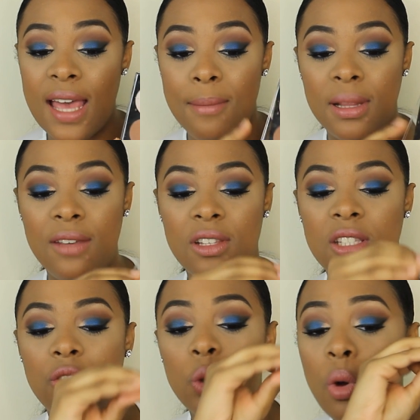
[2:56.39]
I believe this
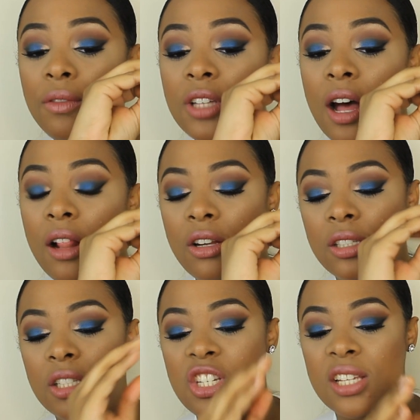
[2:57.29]
is $12
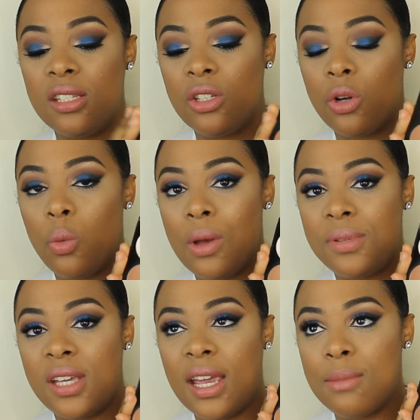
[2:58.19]
on the Jessie's Girl
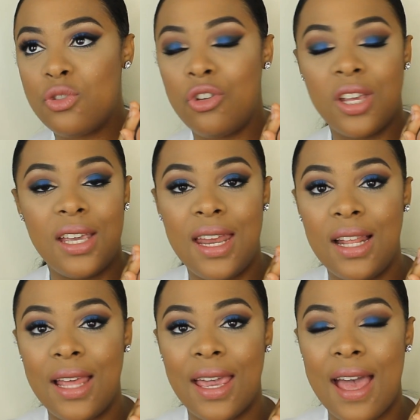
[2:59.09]
website. I'm sure if you get it
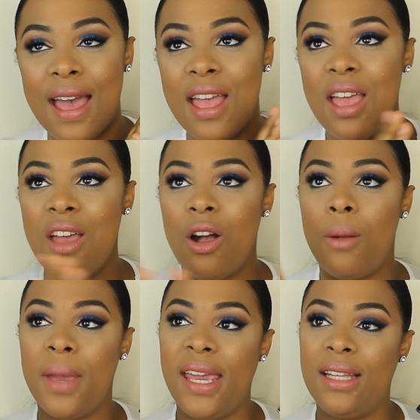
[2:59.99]
like at
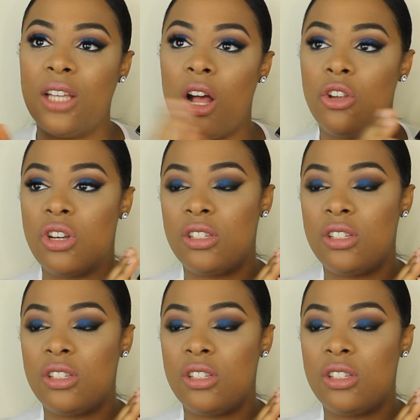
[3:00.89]
$8